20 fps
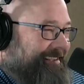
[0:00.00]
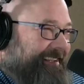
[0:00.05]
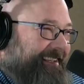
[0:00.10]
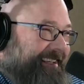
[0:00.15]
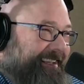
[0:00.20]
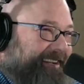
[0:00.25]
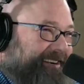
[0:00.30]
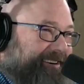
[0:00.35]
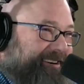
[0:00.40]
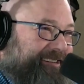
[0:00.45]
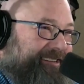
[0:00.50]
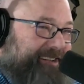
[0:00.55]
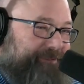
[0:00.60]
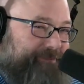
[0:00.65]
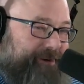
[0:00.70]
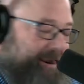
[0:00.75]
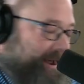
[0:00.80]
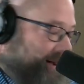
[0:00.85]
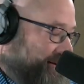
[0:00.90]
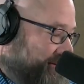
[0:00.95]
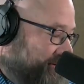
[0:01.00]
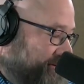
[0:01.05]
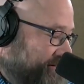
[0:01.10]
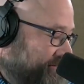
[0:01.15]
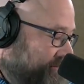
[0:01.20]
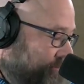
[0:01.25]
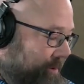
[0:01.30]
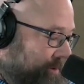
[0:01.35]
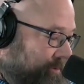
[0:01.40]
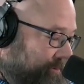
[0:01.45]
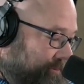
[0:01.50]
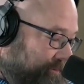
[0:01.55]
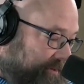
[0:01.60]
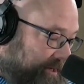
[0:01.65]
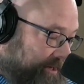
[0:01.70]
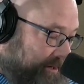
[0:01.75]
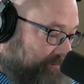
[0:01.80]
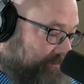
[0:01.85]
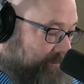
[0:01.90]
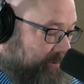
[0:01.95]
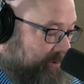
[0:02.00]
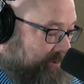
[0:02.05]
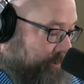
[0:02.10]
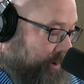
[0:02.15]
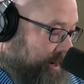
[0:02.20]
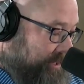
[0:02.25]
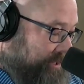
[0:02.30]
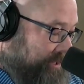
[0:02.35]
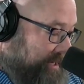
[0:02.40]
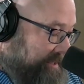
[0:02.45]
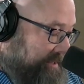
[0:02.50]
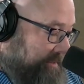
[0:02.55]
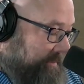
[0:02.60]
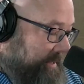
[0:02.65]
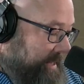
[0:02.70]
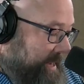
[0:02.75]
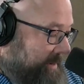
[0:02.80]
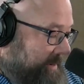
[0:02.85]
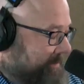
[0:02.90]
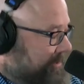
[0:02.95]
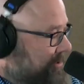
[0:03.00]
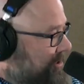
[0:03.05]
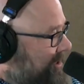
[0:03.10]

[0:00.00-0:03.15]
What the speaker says: All right, time right now is 8:41. We'll take our first break. Jason Blackmon, Chief